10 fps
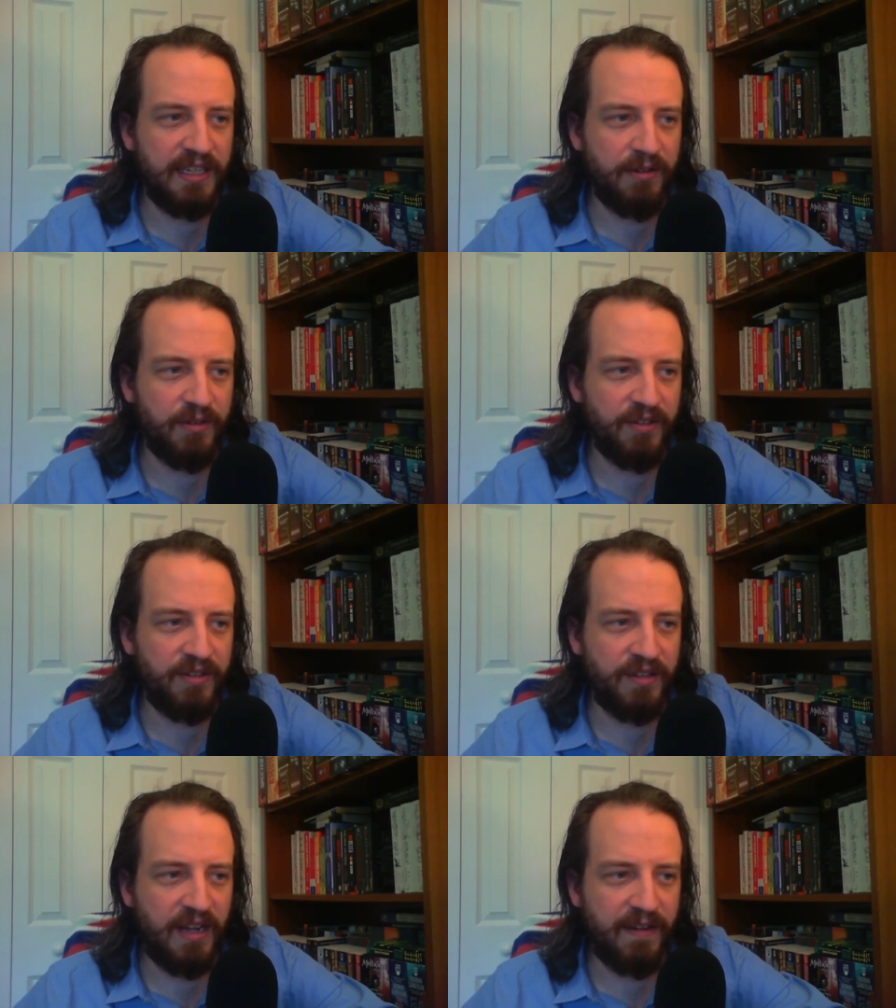it
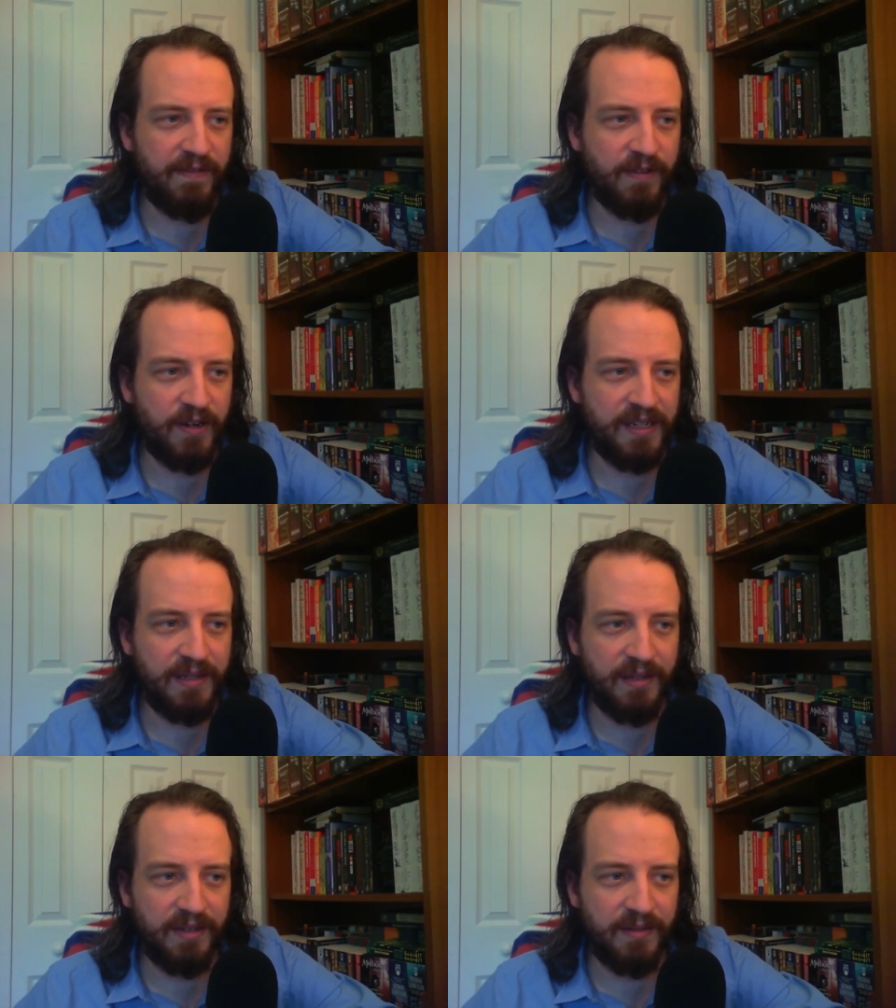was tough for it
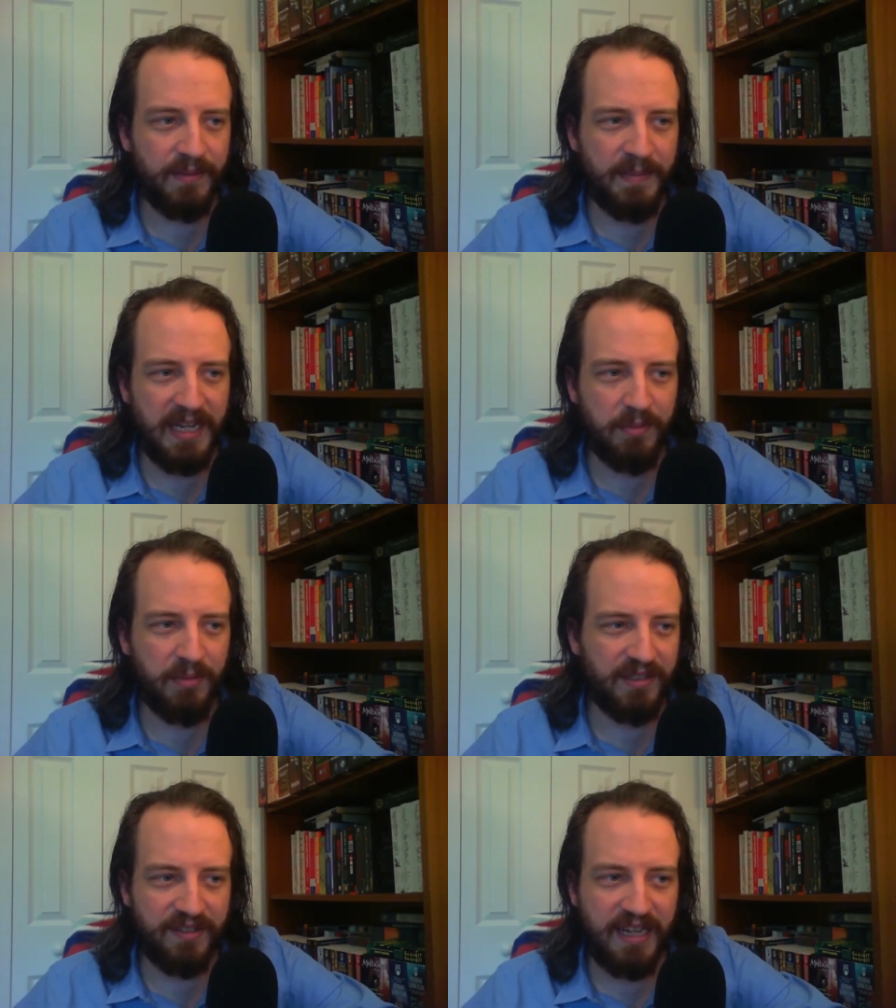to be
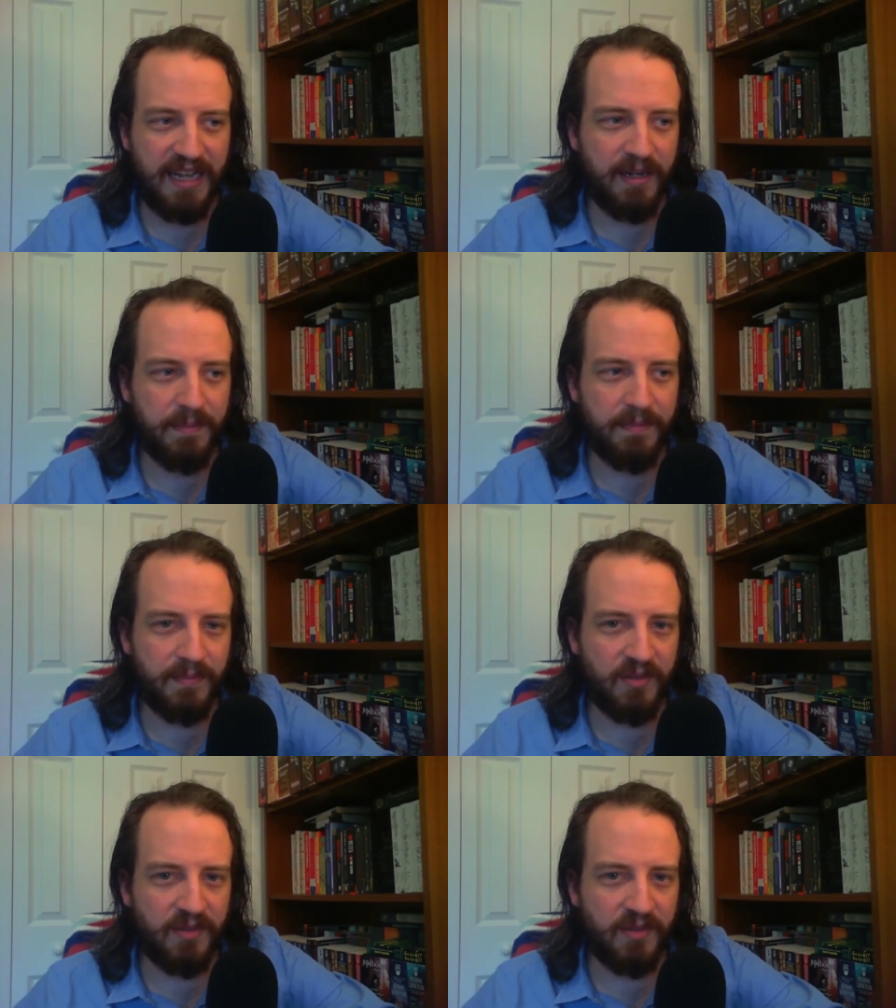able to set up